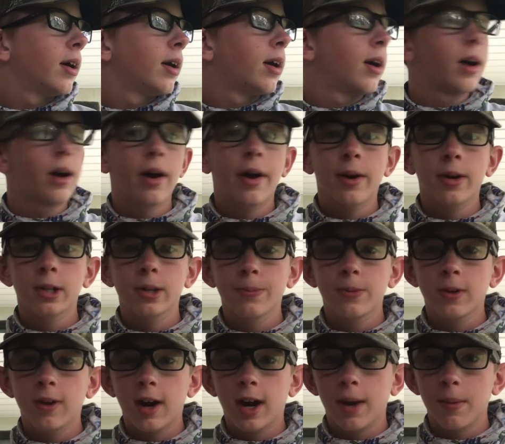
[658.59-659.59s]
100
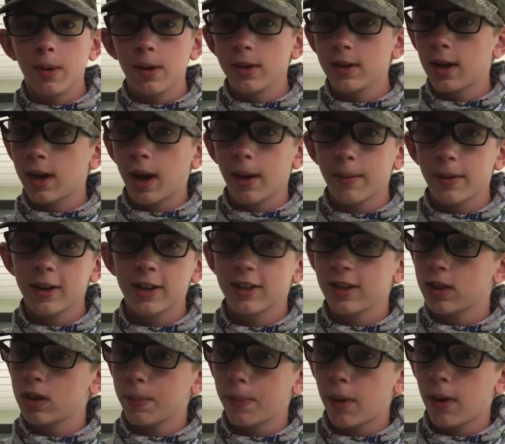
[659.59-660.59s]
subscribers, I'm gonna
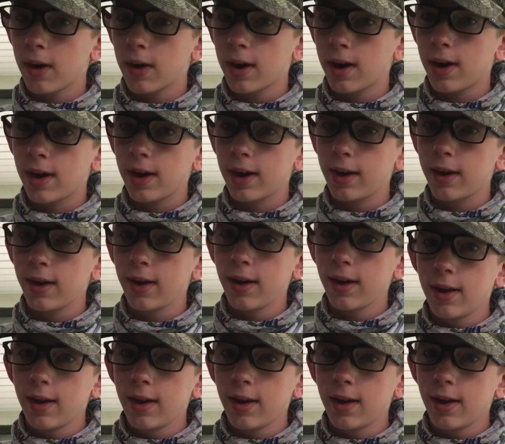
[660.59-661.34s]
set the bar high.